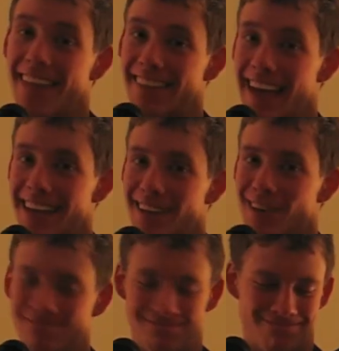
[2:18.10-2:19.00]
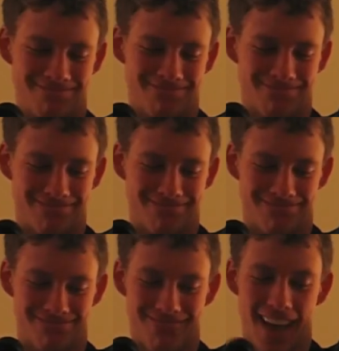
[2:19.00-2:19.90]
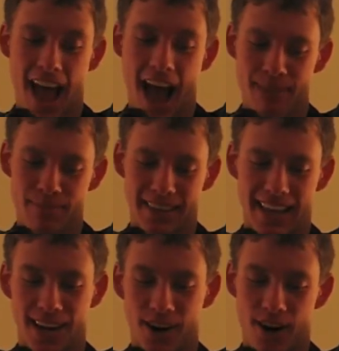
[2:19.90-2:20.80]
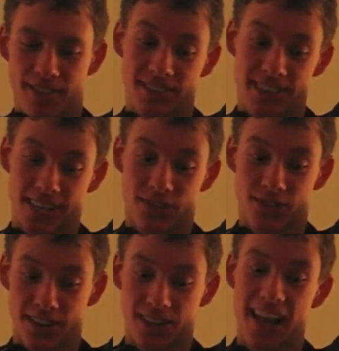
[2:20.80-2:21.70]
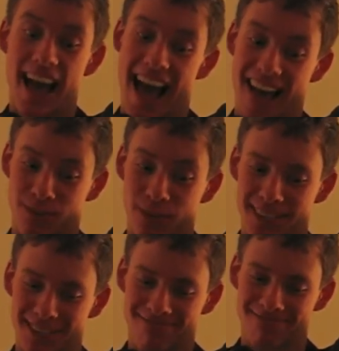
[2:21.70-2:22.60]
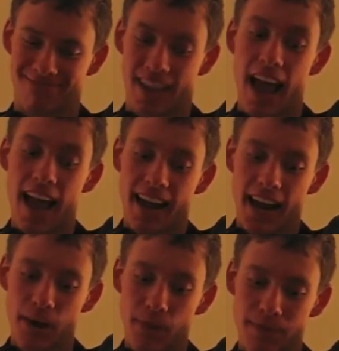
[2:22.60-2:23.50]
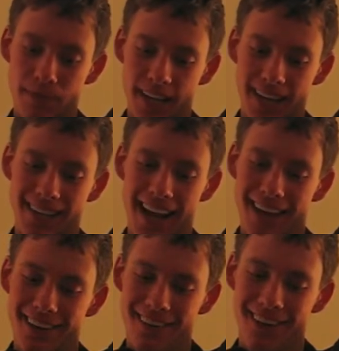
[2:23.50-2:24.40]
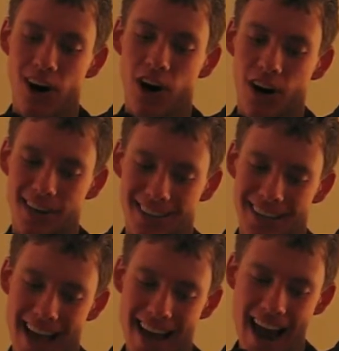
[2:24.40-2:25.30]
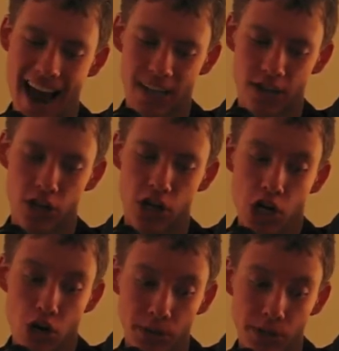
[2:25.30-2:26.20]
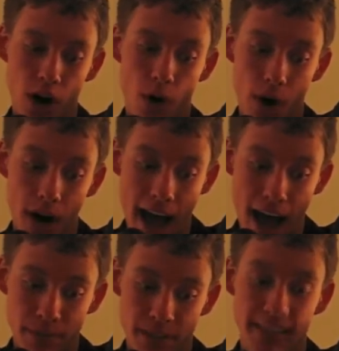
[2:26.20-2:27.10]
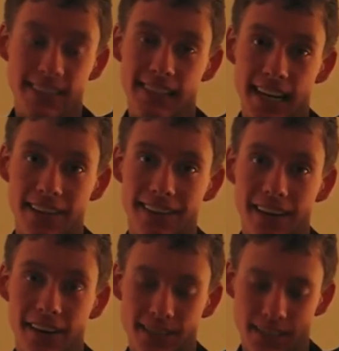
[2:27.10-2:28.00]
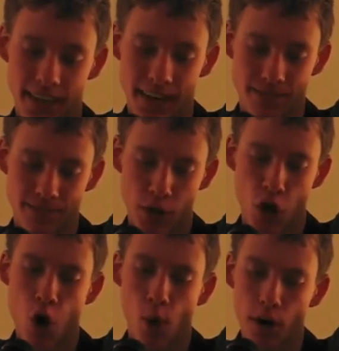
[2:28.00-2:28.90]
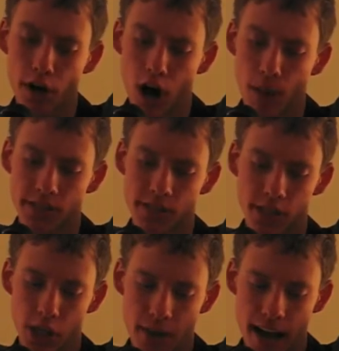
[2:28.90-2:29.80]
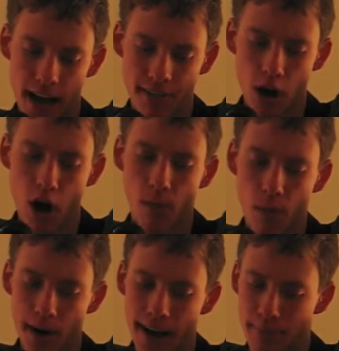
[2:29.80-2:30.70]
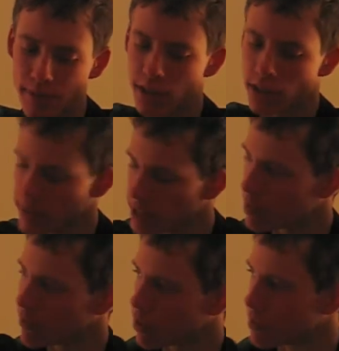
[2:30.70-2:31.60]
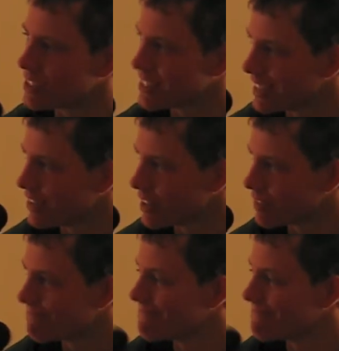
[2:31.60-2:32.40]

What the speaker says: Thank you. I bet that guard feels like a real halfwit. Here with me is Henry Hawk, an actor who saw what happened inside the theater tonight. What comments do you have on what happened during your performance this evening?